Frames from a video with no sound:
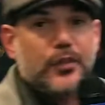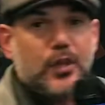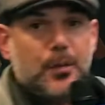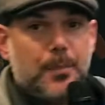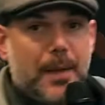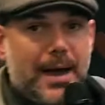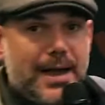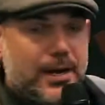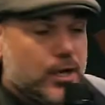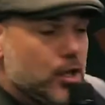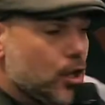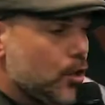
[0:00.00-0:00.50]

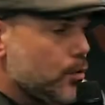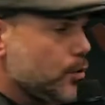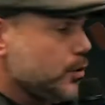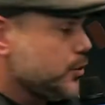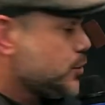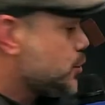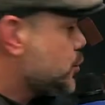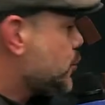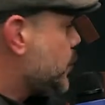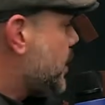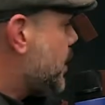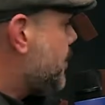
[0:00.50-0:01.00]
binaural
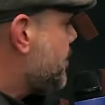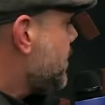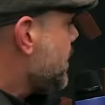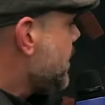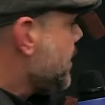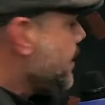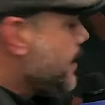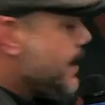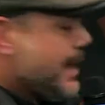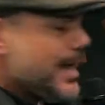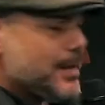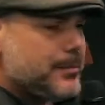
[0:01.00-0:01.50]
stream.
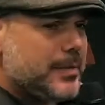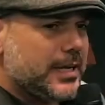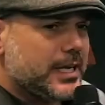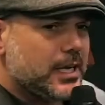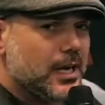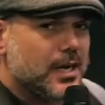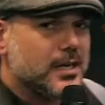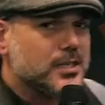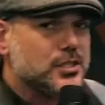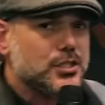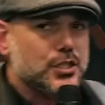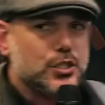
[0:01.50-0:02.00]
And
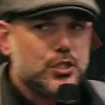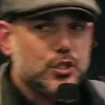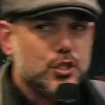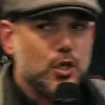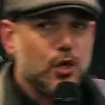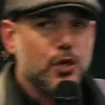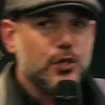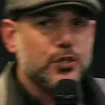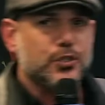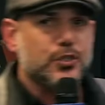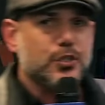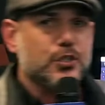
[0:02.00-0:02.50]
because the
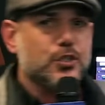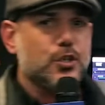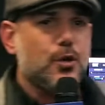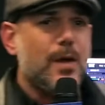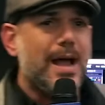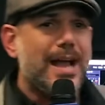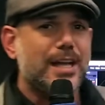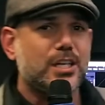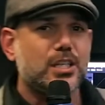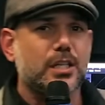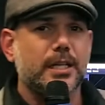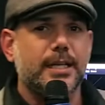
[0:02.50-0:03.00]
sources are
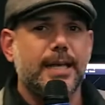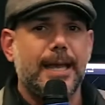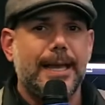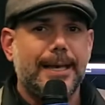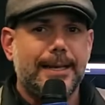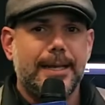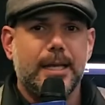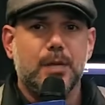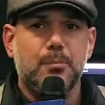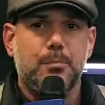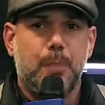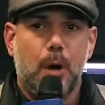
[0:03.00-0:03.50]
actually
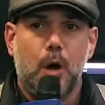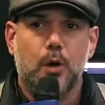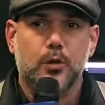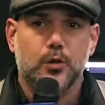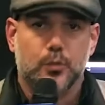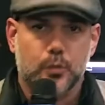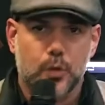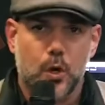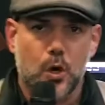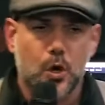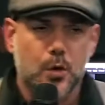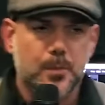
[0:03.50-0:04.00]
hitting both
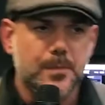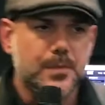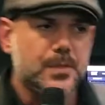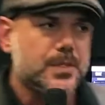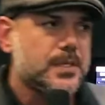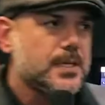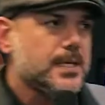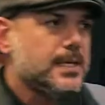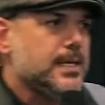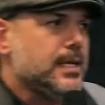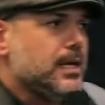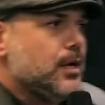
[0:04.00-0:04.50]
rooms,
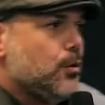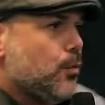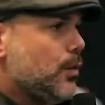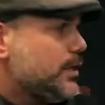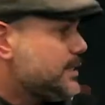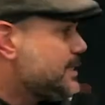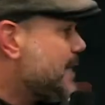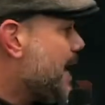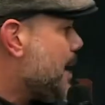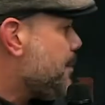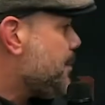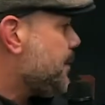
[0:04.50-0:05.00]

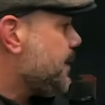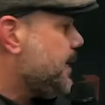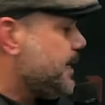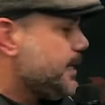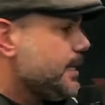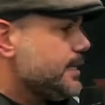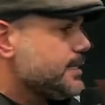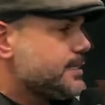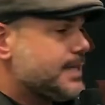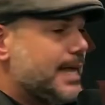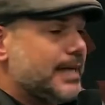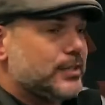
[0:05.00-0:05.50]
what's happening
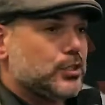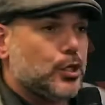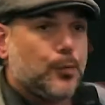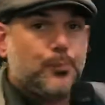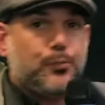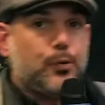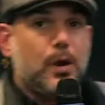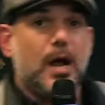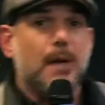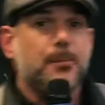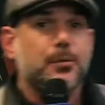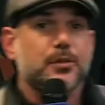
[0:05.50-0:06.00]
is that the
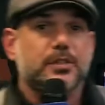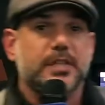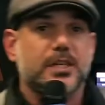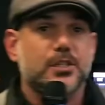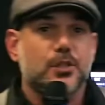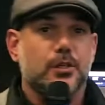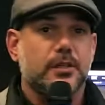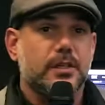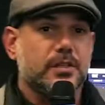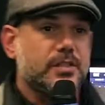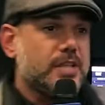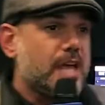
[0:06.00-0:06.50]
properties
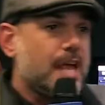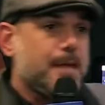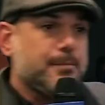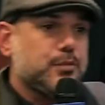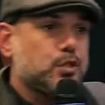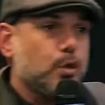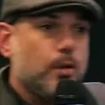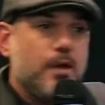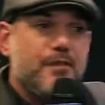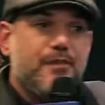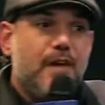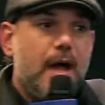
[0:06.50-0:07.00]
are the same.
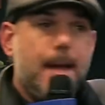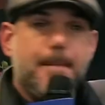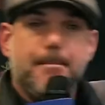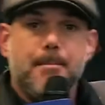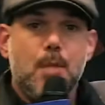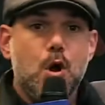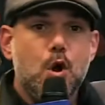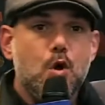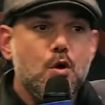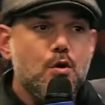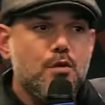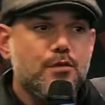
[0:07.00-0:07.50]
So if I
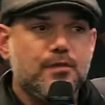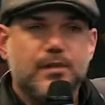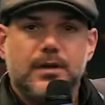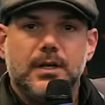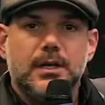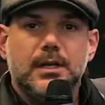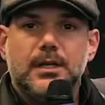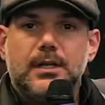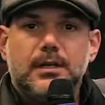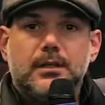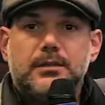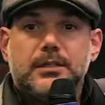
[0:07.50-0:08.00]
move
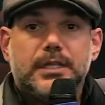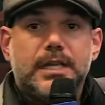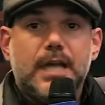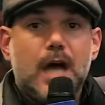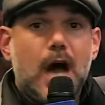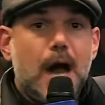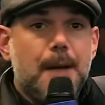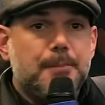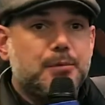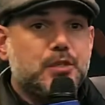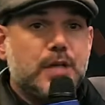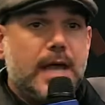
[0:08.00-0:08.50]
the
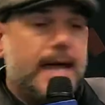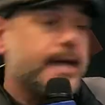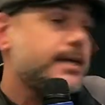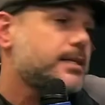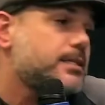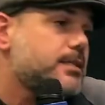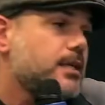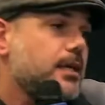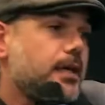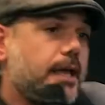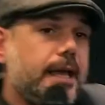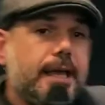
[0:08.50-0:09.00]

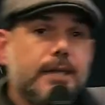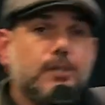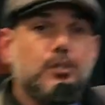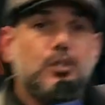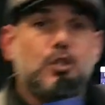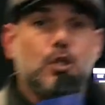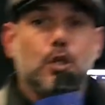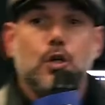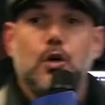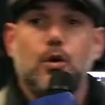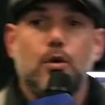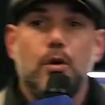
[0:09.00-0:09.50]
objects
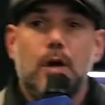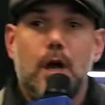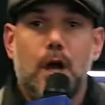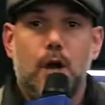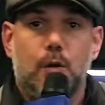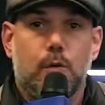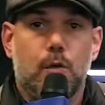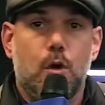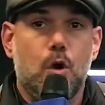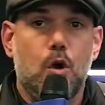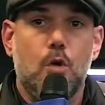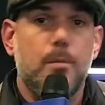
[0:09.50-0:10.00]
into a
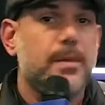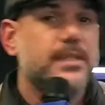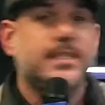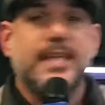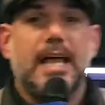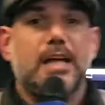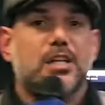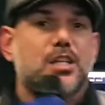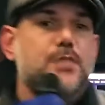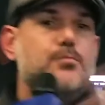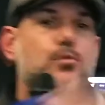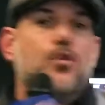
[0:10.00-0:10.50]
room, it's
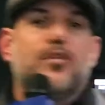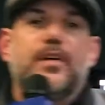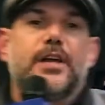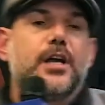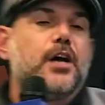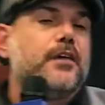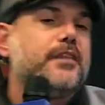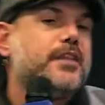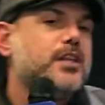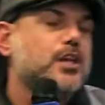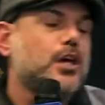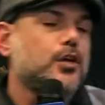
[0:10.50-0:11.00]
actually moving
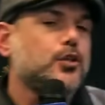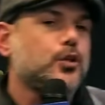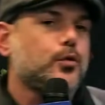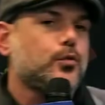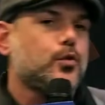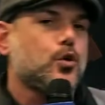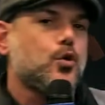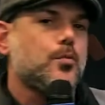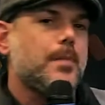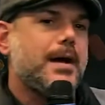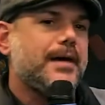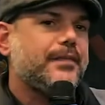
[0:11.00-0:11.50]
on the other
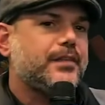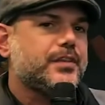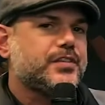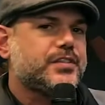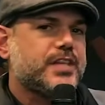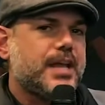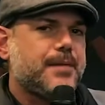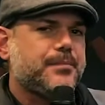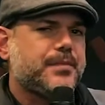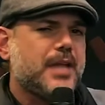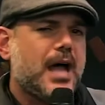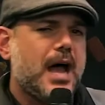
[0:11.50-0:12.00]
room at the
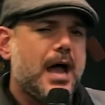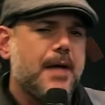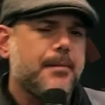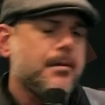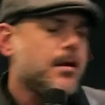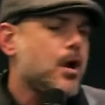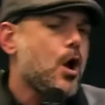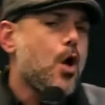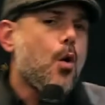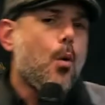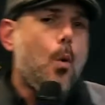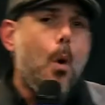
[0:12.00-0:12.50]
same time.
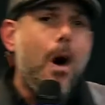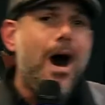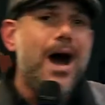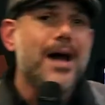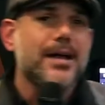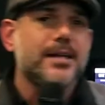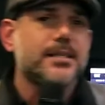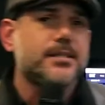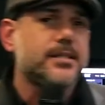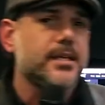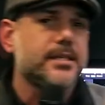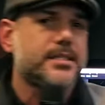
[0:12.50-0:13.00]
Why
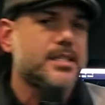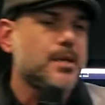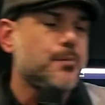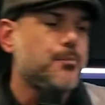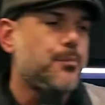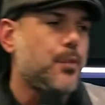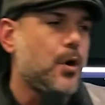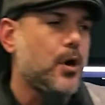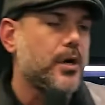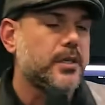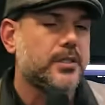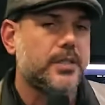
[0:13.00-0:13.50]
is this
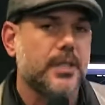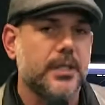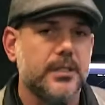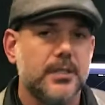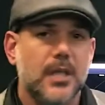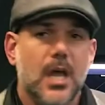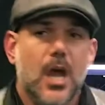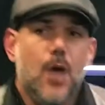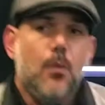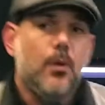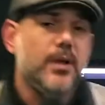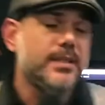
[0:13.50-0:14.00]
important?
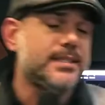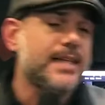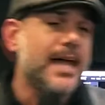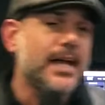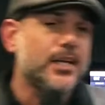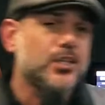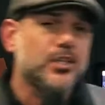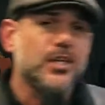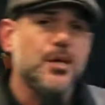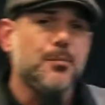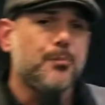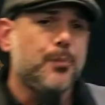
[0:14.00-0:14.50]
Well, it's
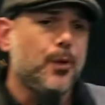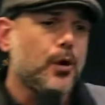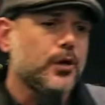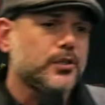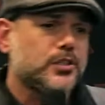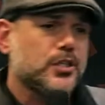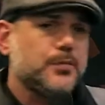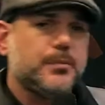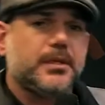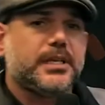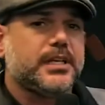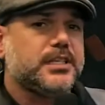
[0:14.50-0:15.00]
actually
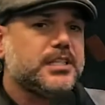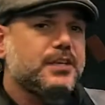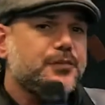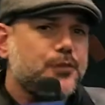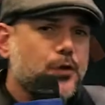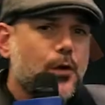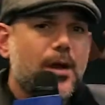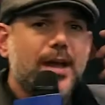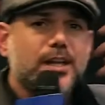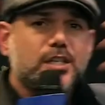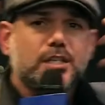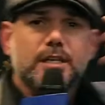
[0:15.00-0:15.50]
important because if
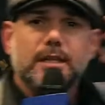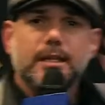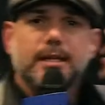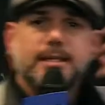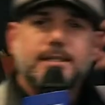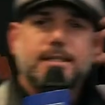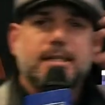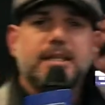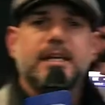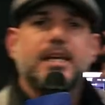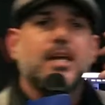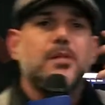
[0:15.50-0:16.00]
you're actually
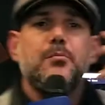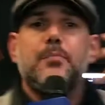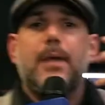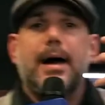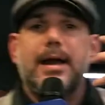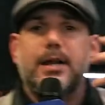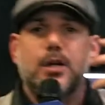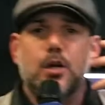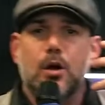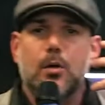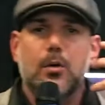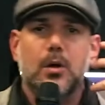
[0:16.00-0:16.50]
listening in
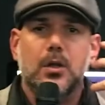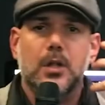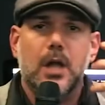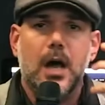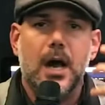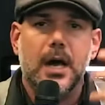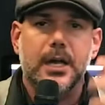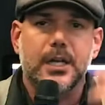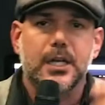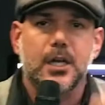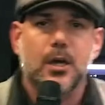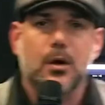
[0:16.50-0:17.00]
binaural
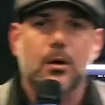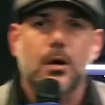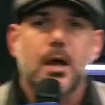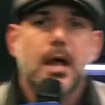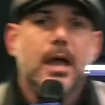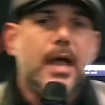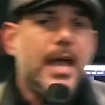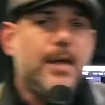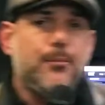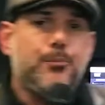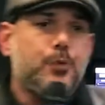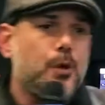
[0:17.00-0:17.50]
audio
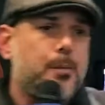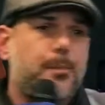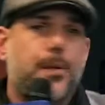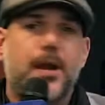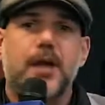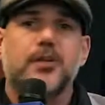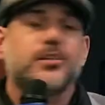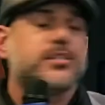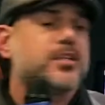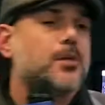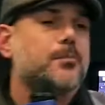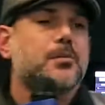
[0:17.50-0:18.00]
and
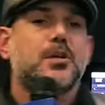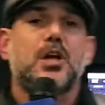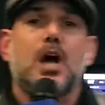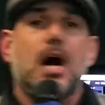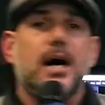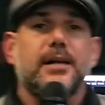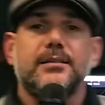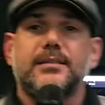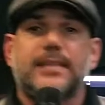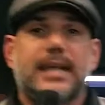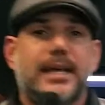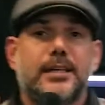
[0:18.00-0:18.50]
prepare some
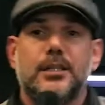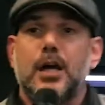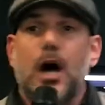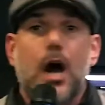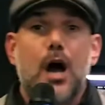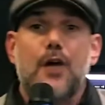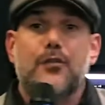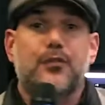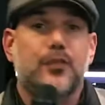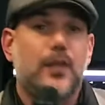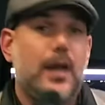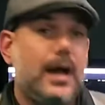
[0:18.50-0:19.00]
content
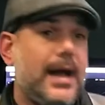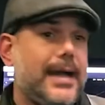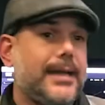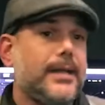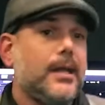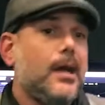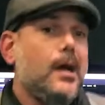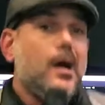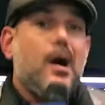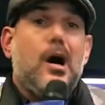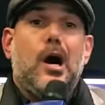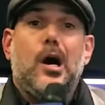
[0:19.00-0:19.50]

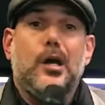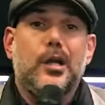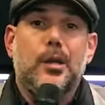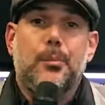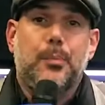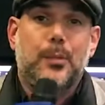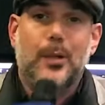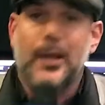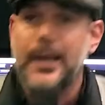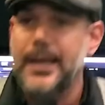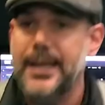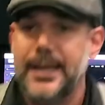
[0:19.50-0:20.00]
offline on a
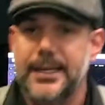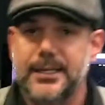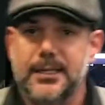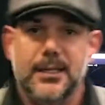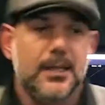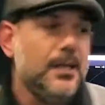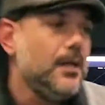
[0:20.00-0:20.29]
plane,